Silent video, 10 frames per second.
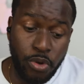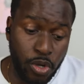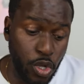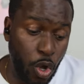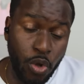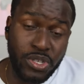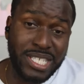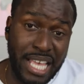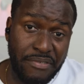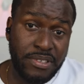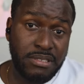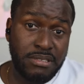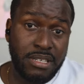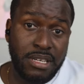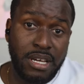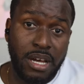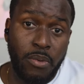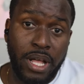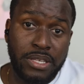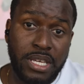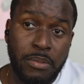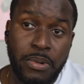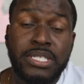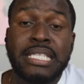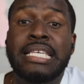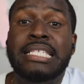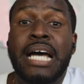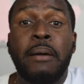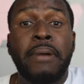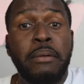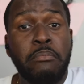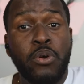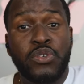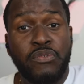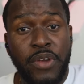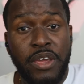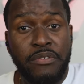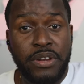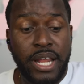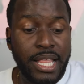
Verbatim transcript: in all seven uh, wireless earbuds, these are my most favorite,